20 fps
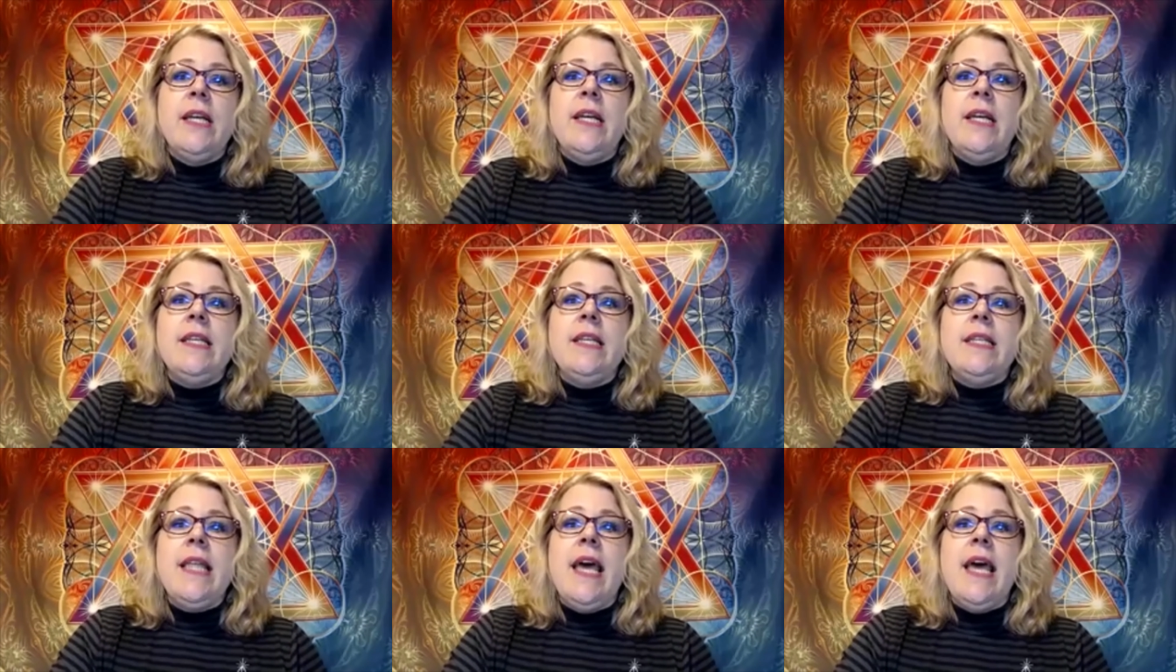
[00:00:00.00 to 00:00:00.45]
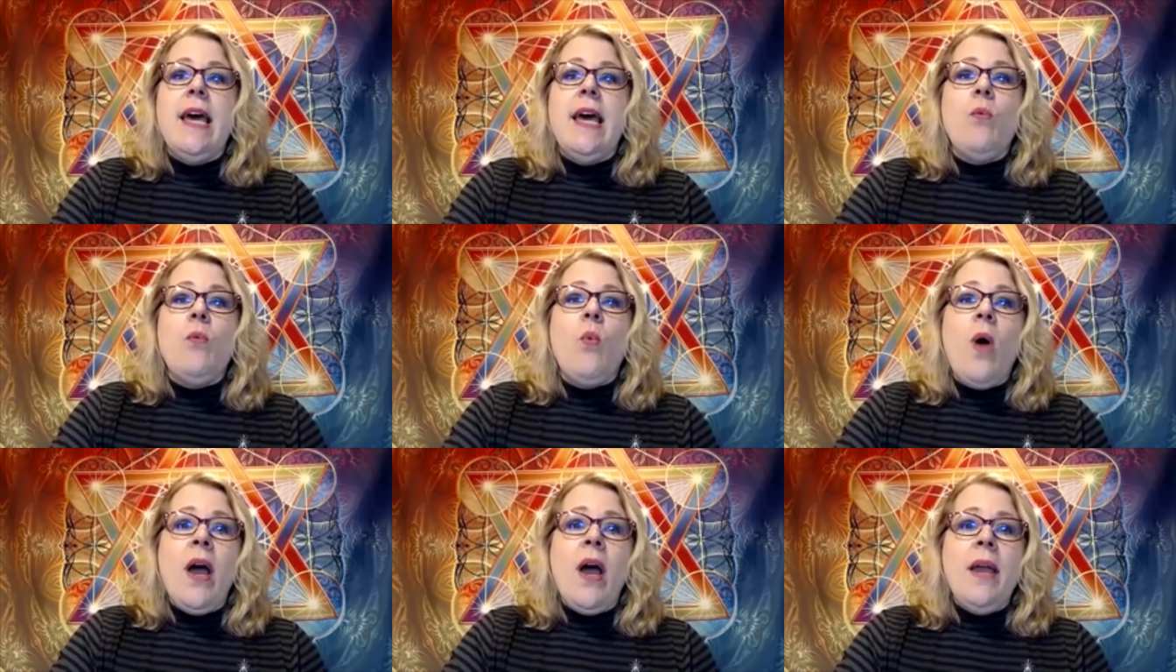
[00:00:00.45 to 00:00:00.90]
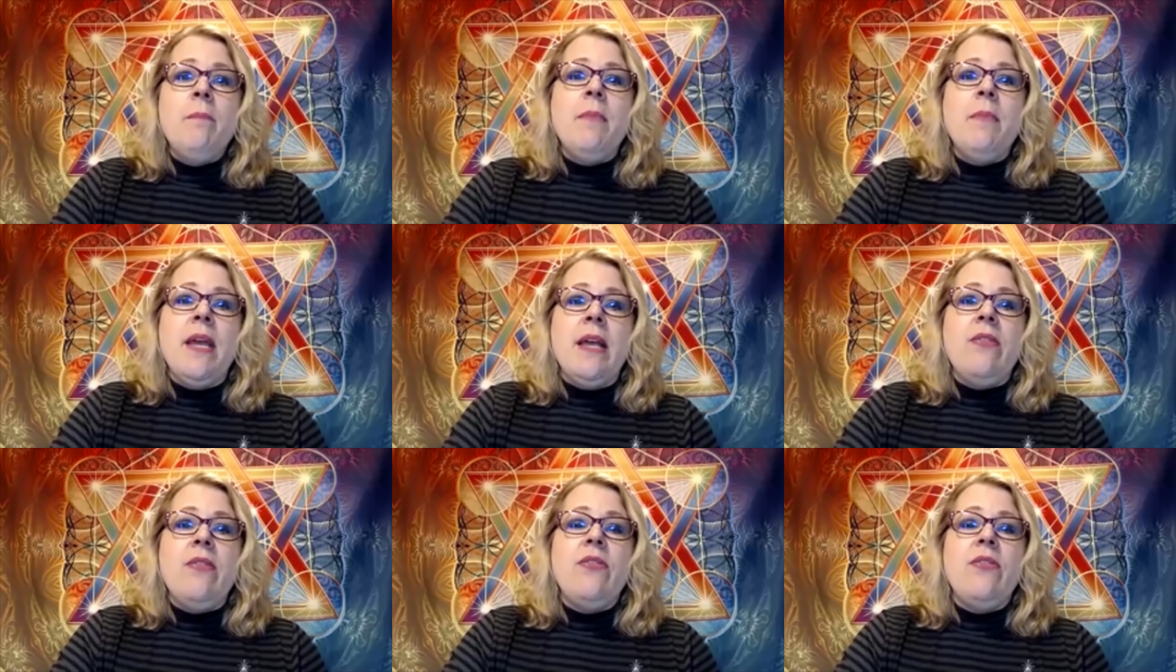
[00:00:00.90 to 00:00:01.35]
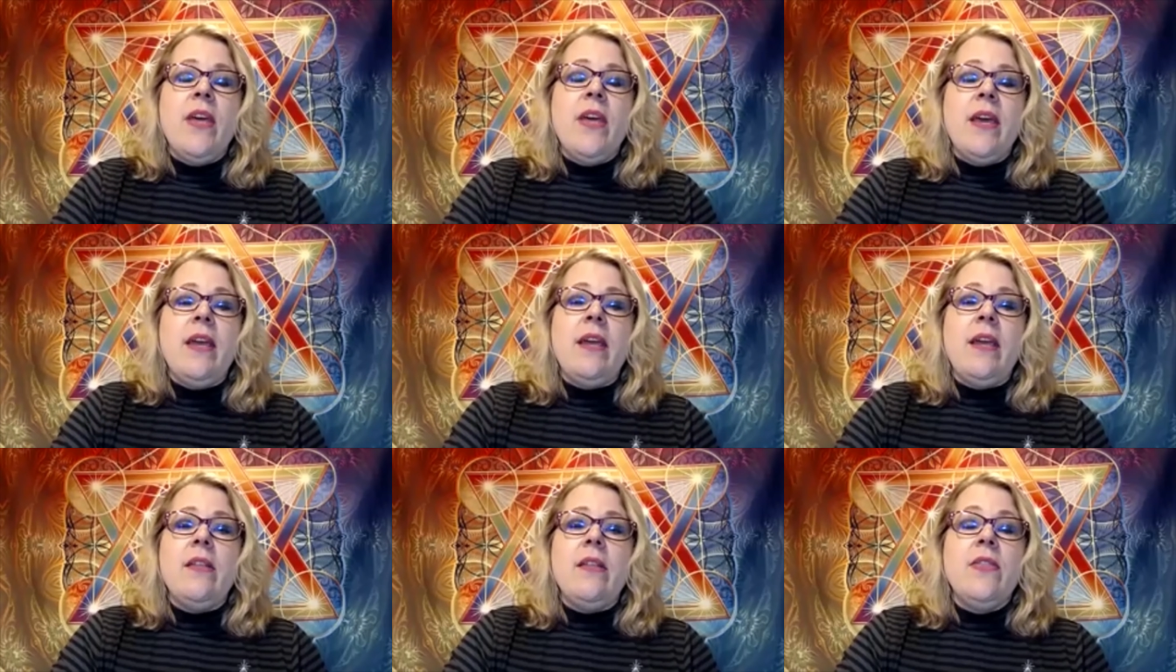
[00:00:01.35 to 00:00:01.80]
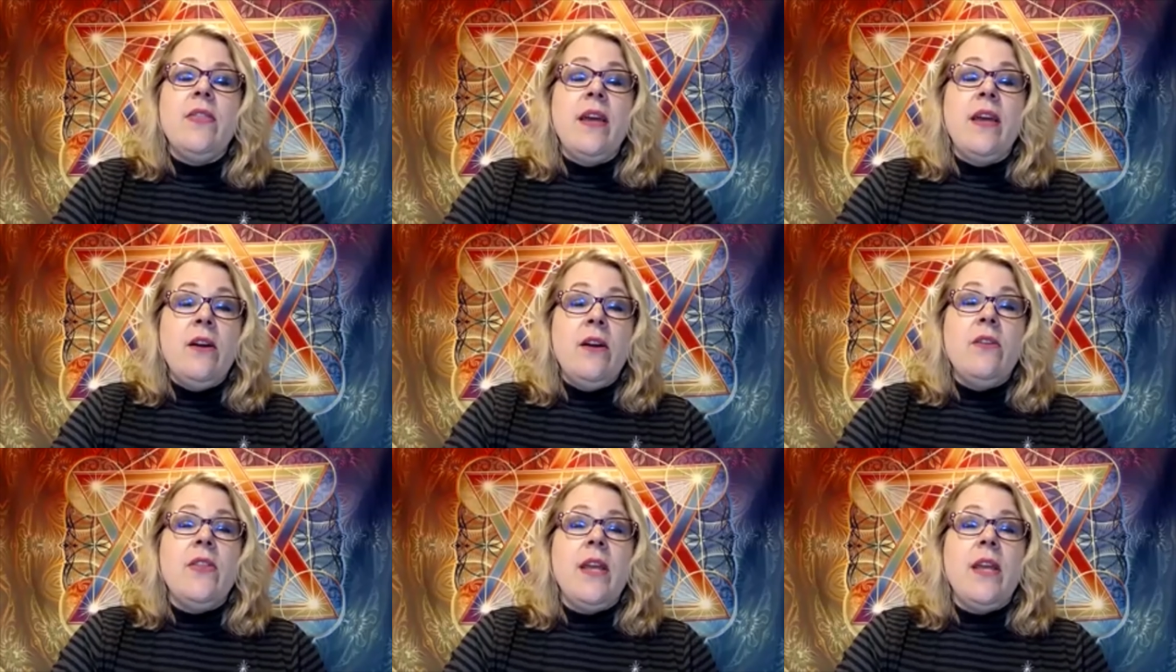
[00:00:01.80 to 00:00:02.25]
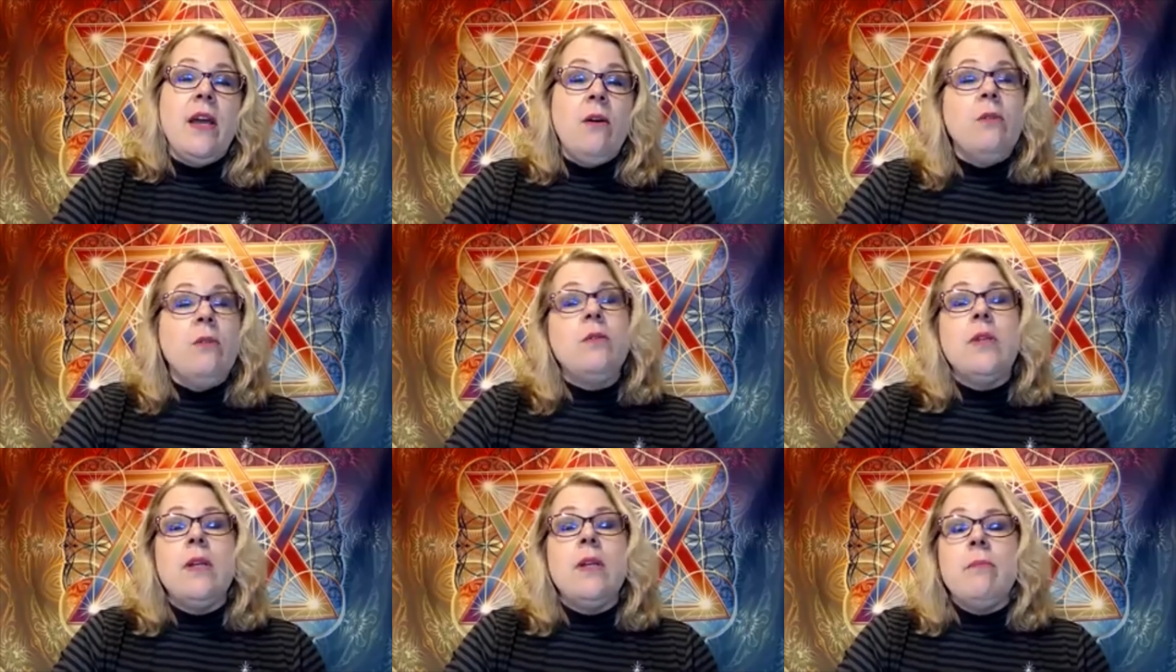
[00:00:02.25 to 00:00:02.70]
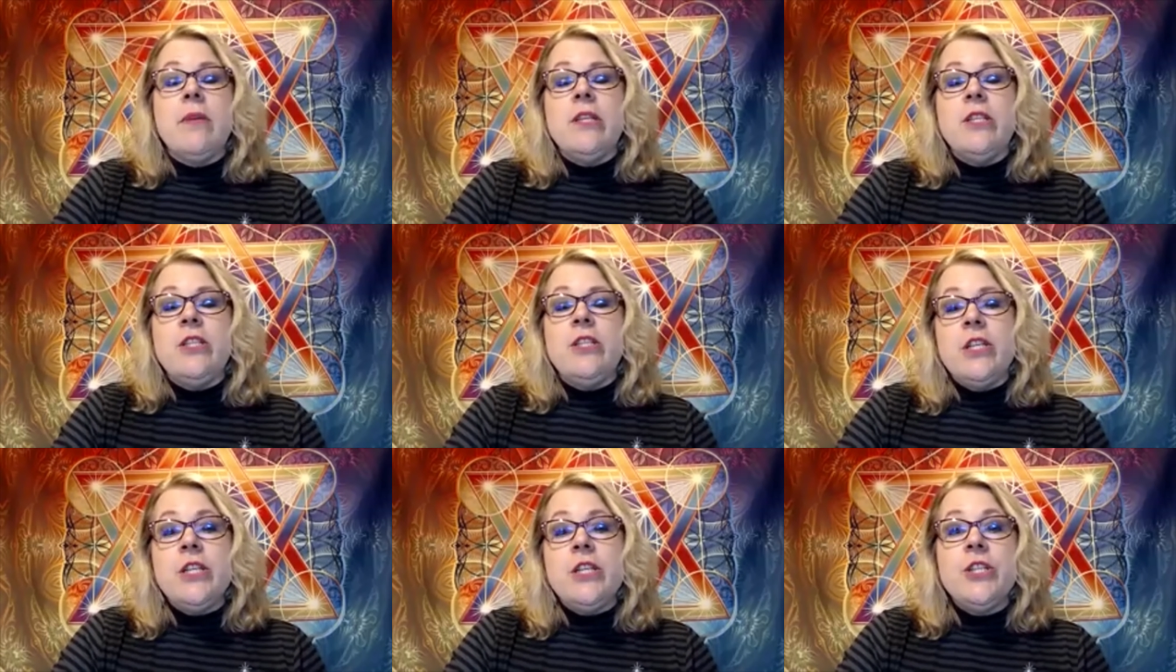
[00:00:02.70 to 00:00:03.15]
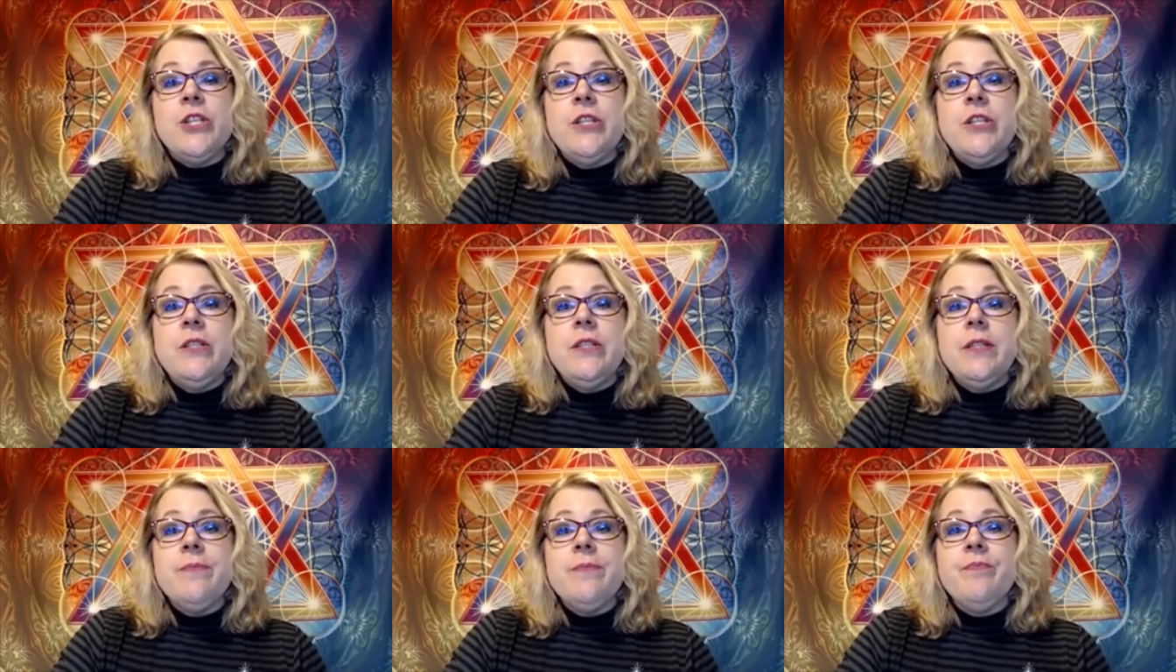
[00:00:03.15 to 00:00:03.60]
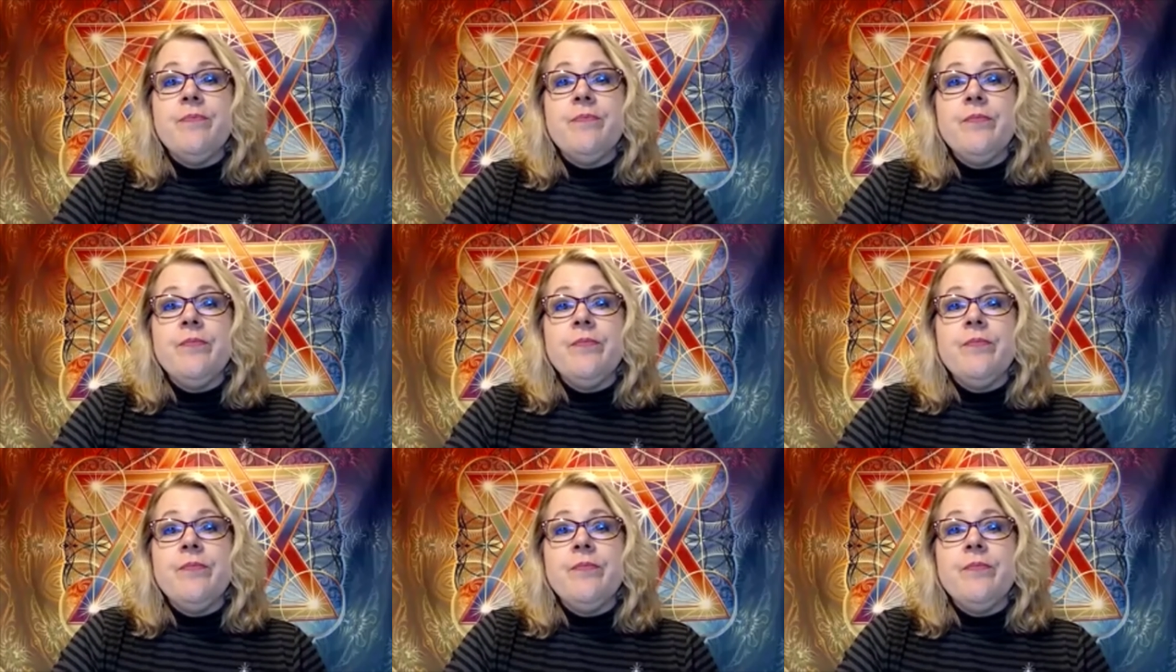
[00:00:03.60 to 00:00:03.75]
is that white men think they're the only magicians.